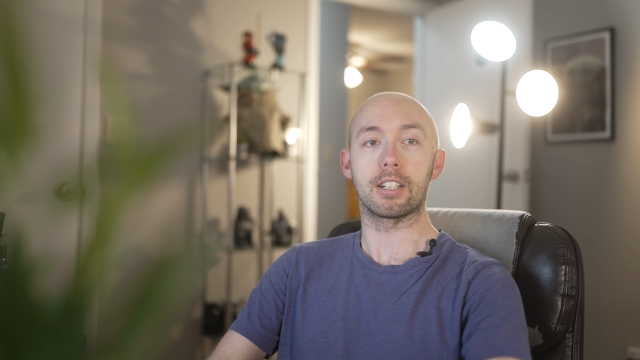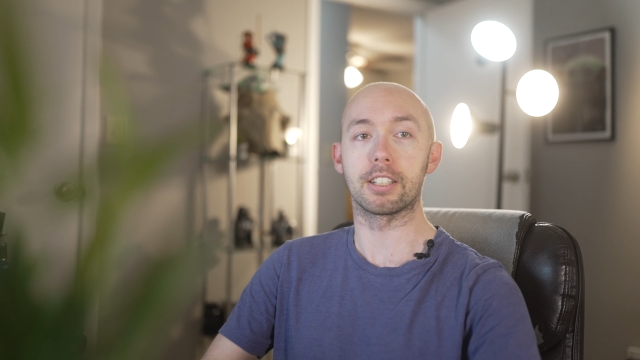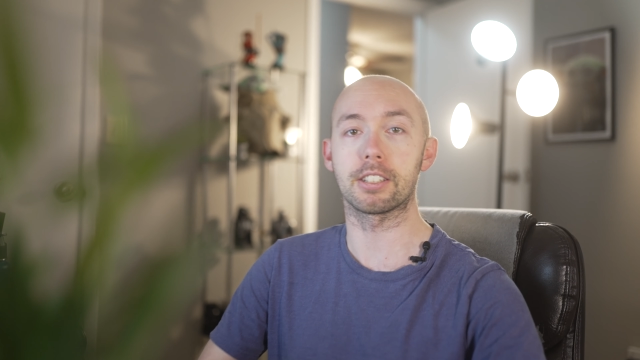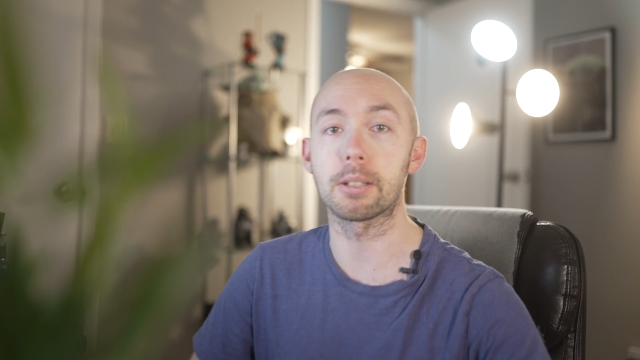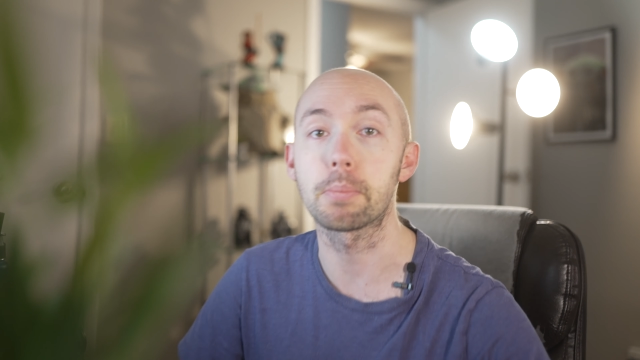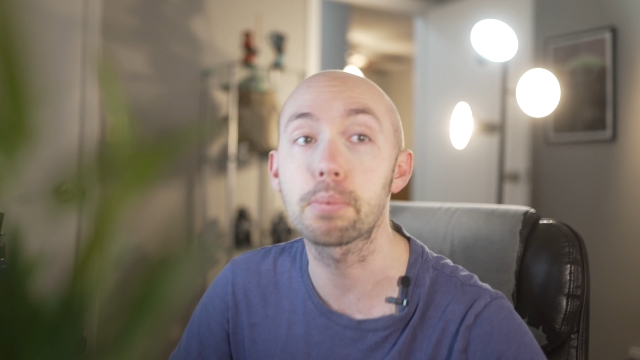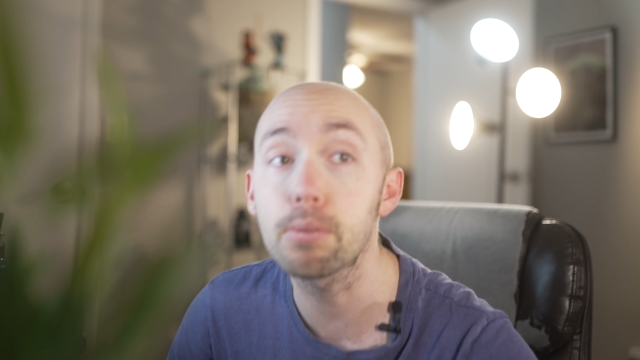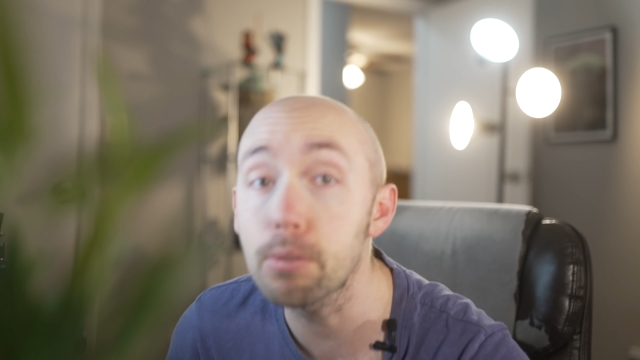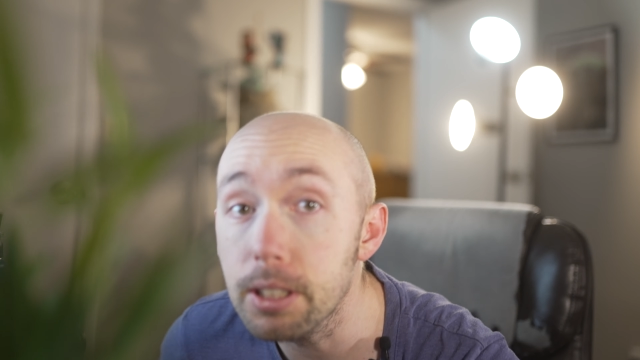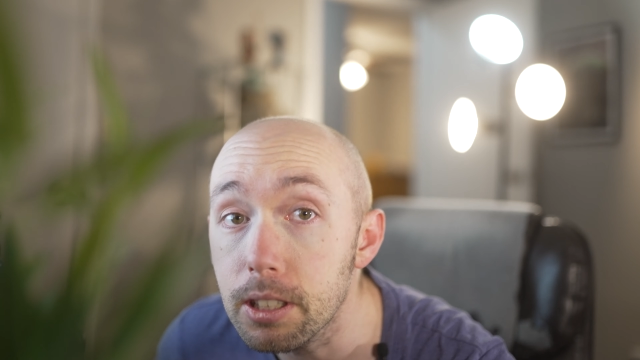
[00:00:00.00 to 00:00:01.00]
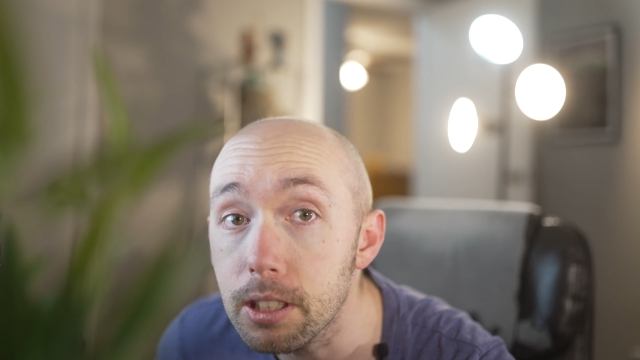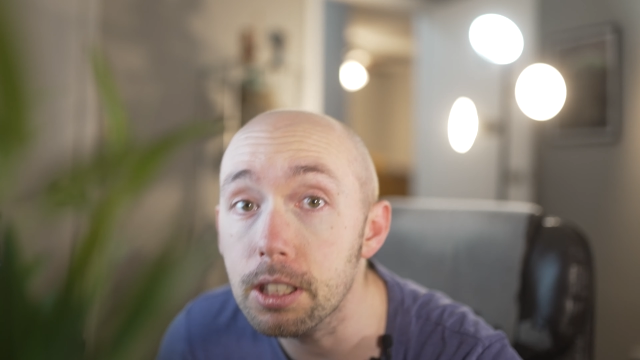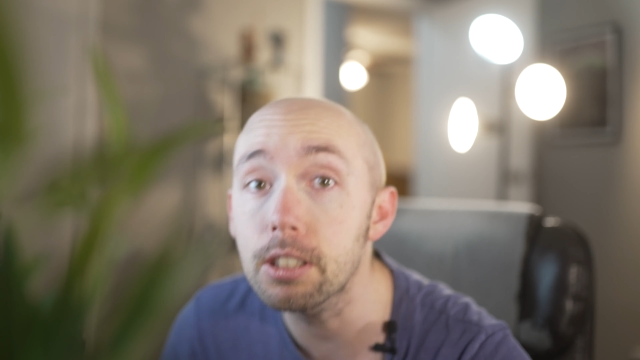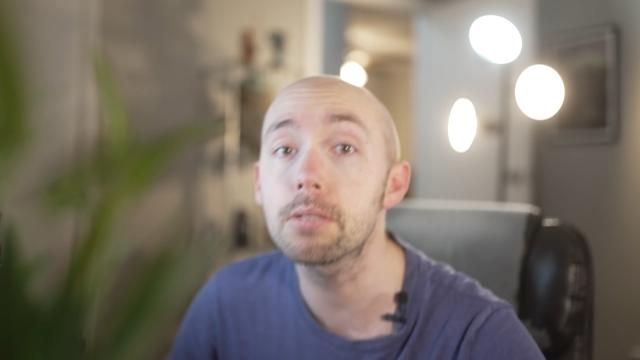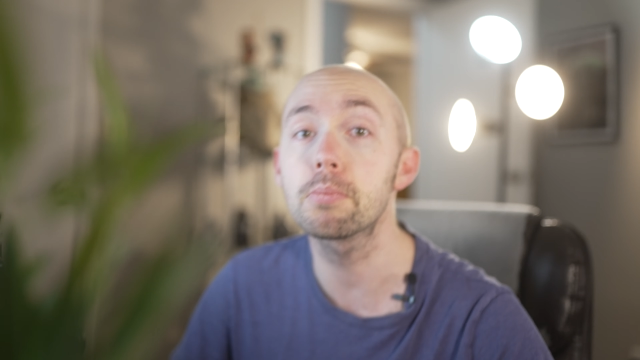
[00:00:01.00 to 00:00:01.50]
it's a
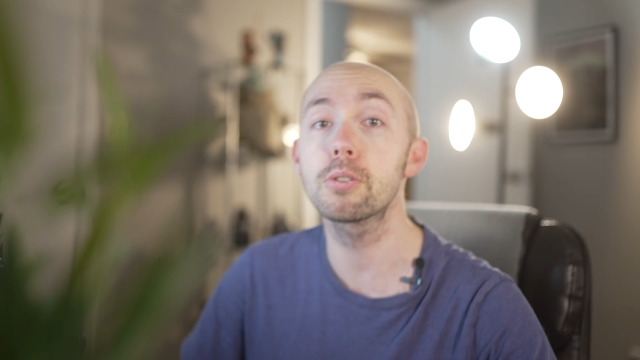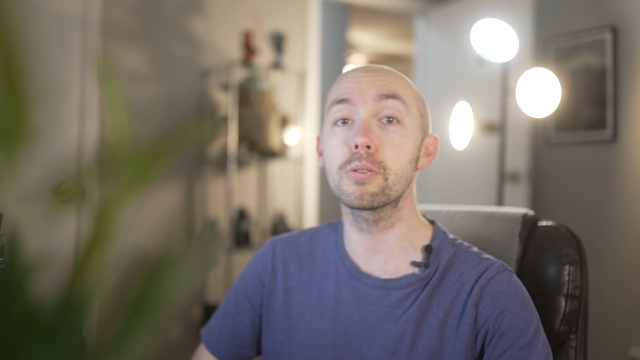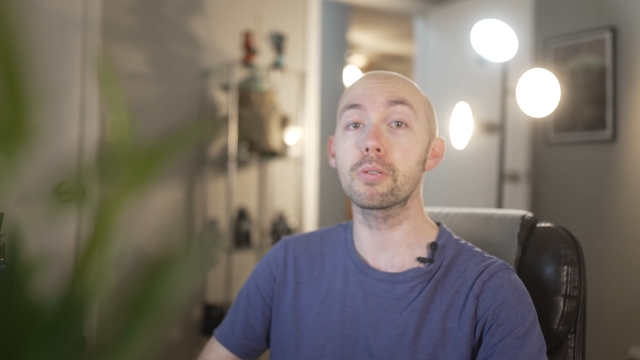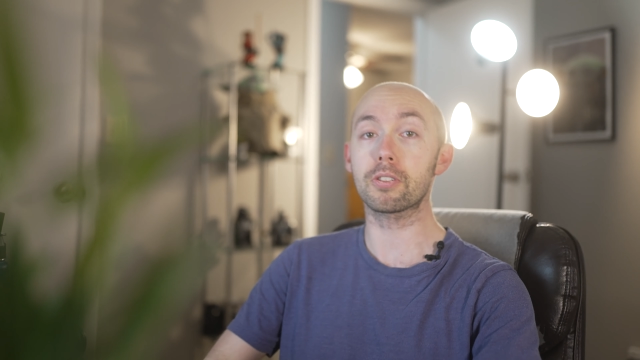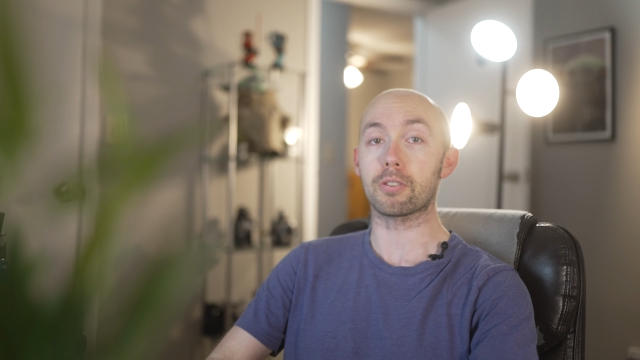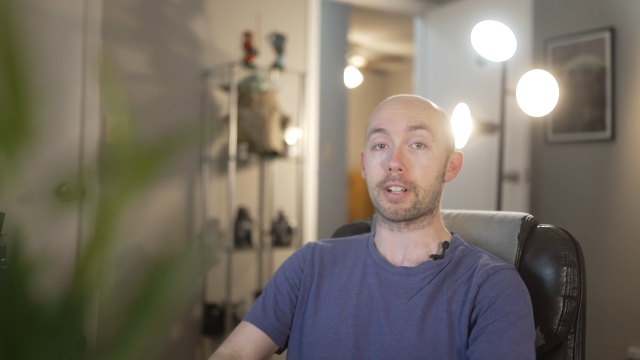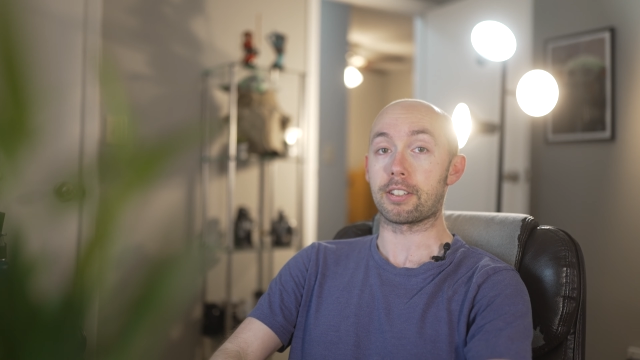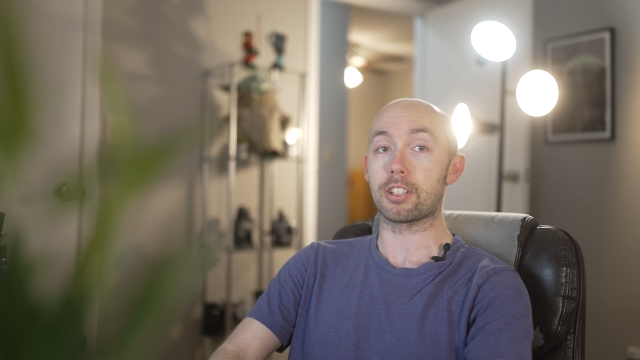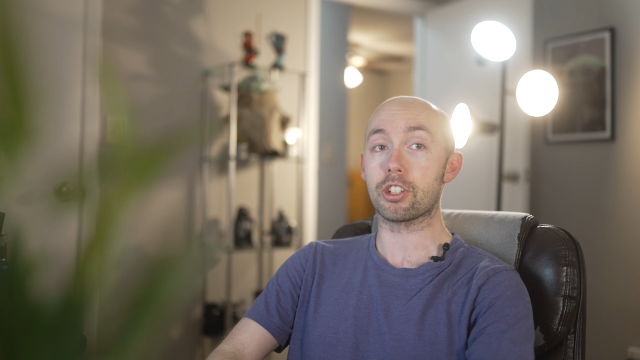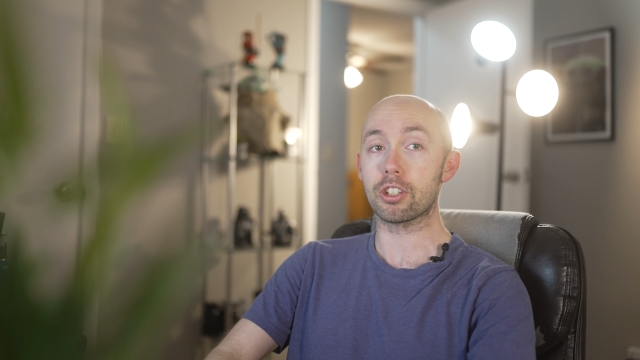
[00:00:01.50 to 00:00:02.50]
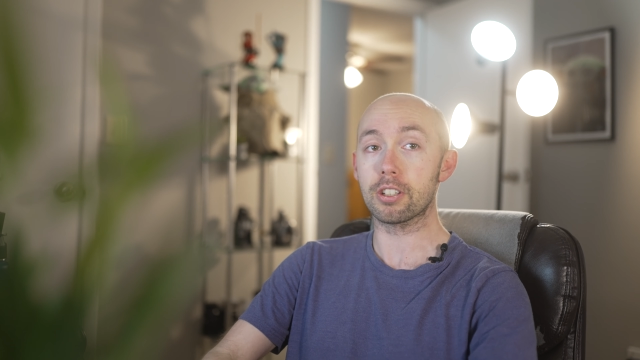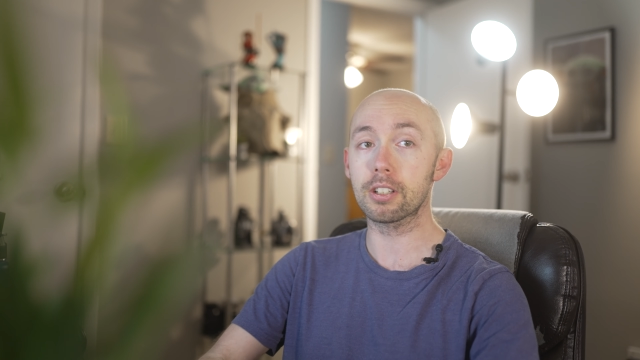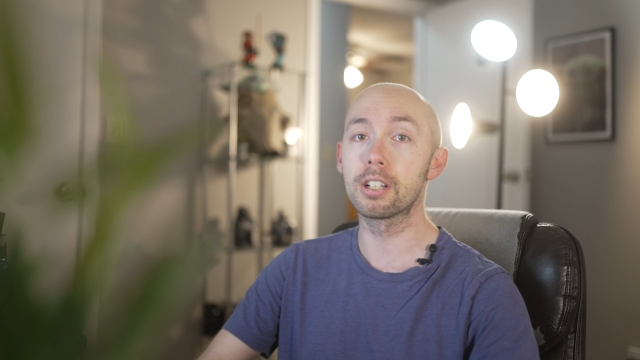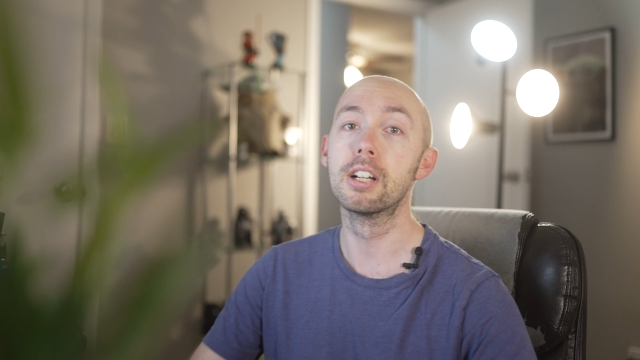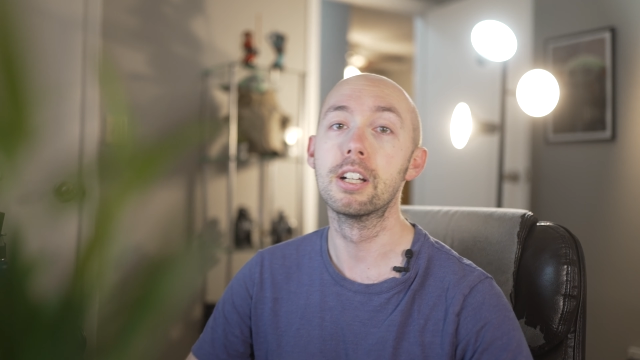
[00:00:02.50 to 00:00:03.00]
pretty smooth transition.